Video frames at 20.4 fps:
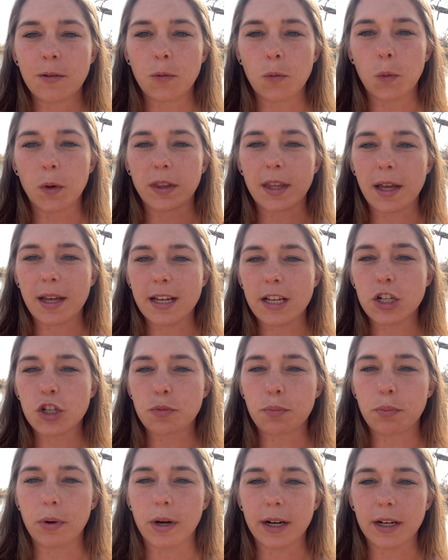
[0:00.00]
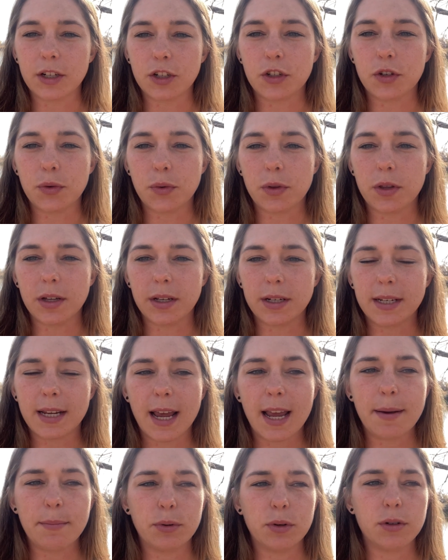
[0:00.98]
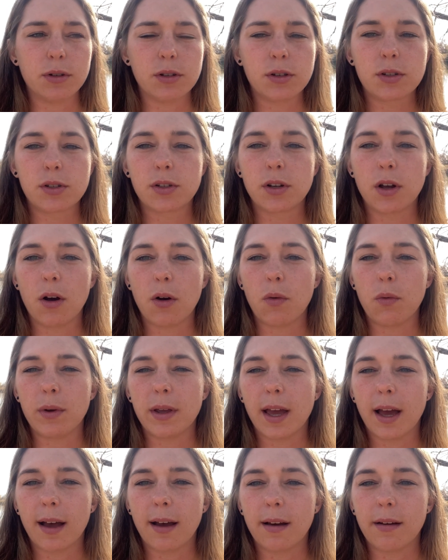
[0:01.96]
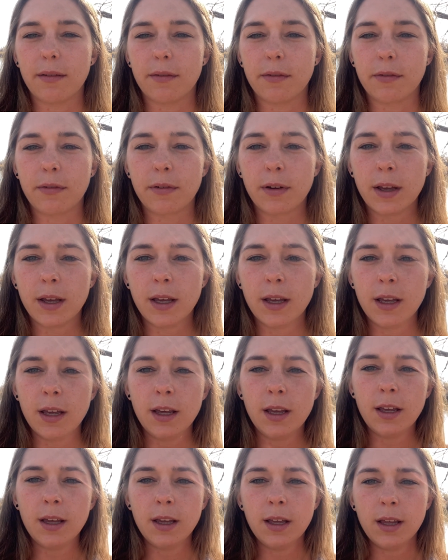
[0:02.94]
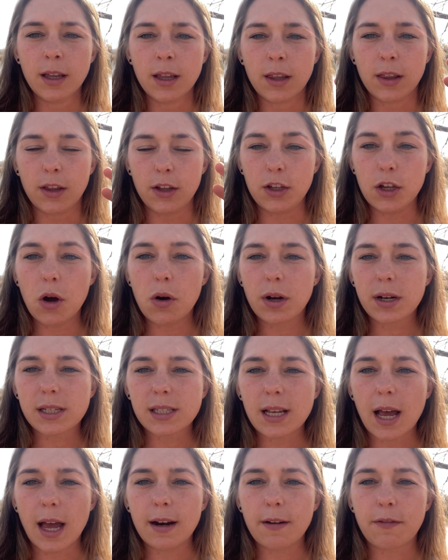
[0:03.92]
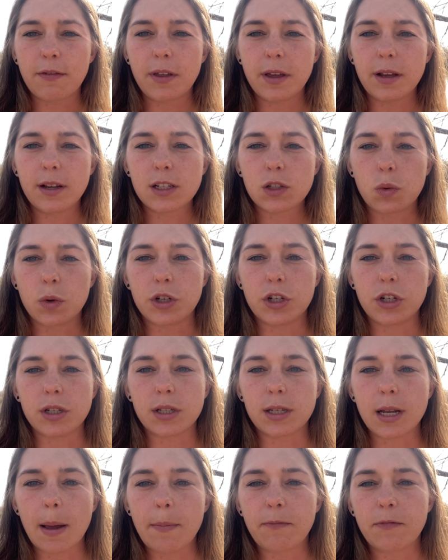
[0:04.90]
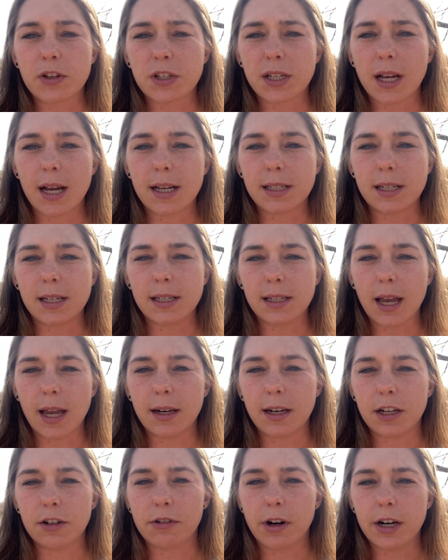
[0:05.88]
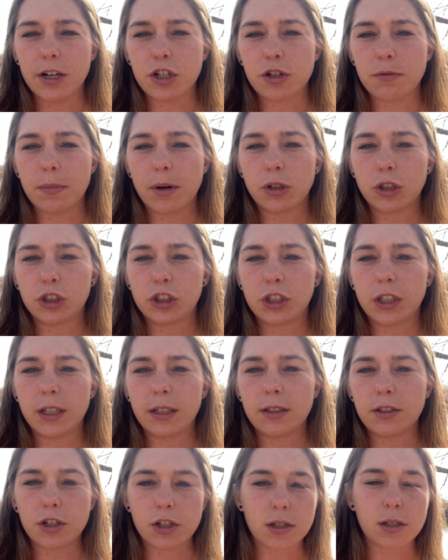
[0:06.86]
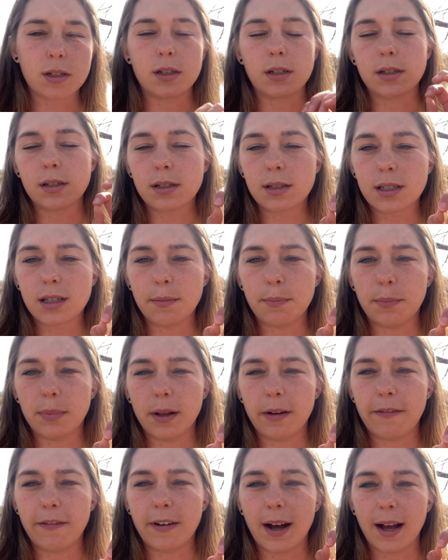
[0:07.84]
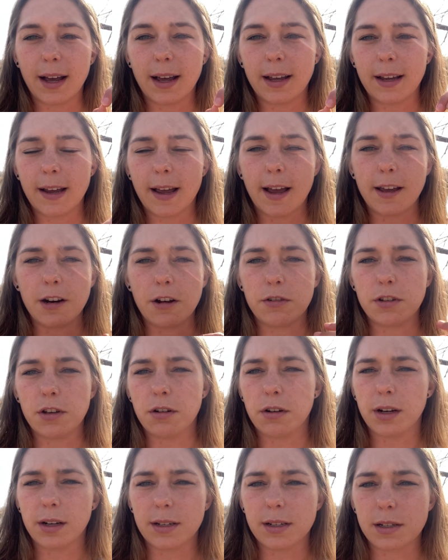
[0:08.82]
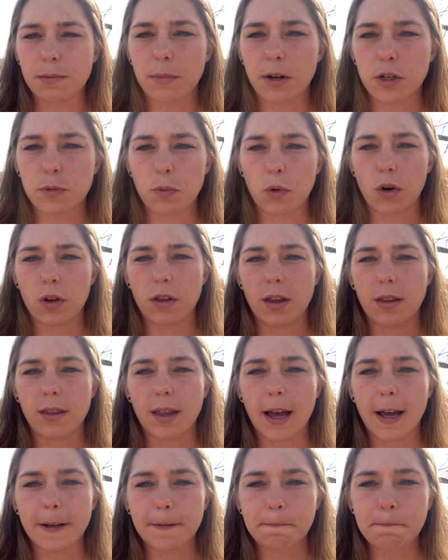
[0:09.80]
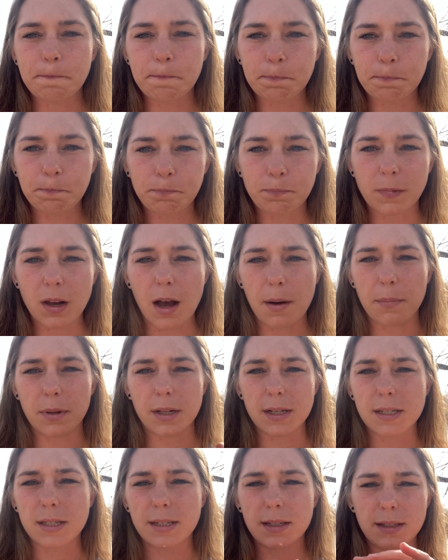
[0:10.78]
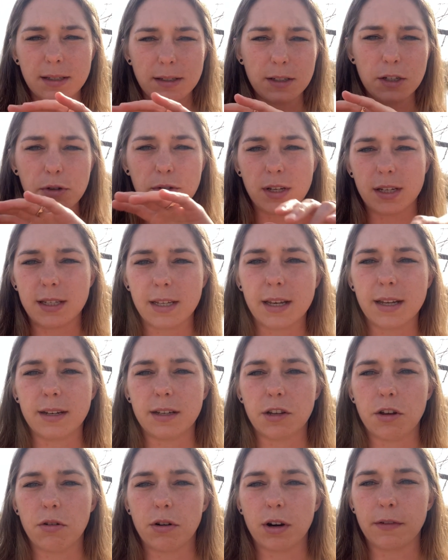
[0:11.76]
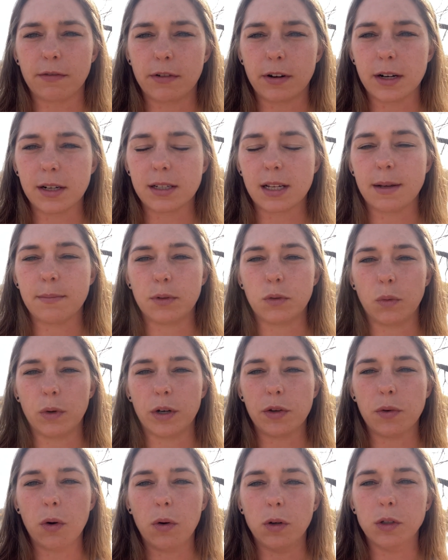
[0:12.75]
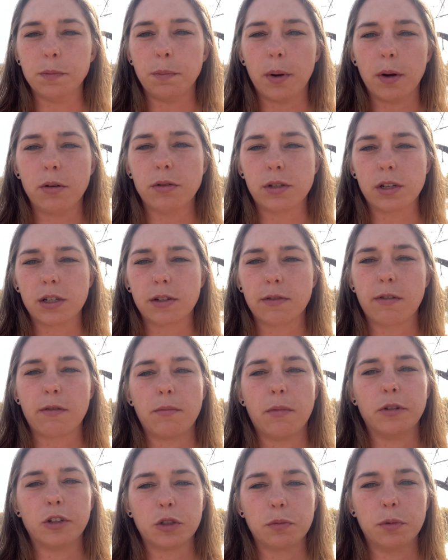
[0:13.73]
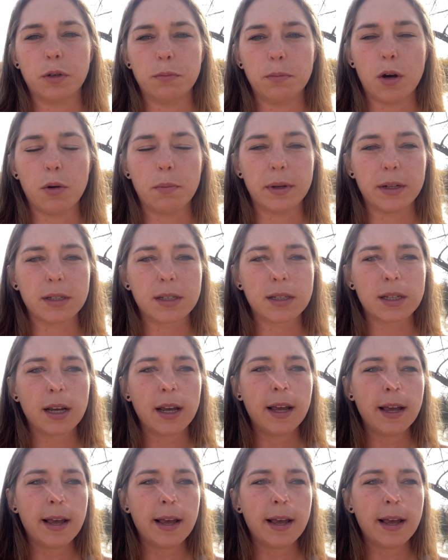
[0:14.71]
what they each bring to the table. So we have the yoga side of things, which is emphasizing gaining range of motion, just to simplify. I know yoga is much more than that, but let's use a yin yoga, for example, where you hold poses for multiple minutes,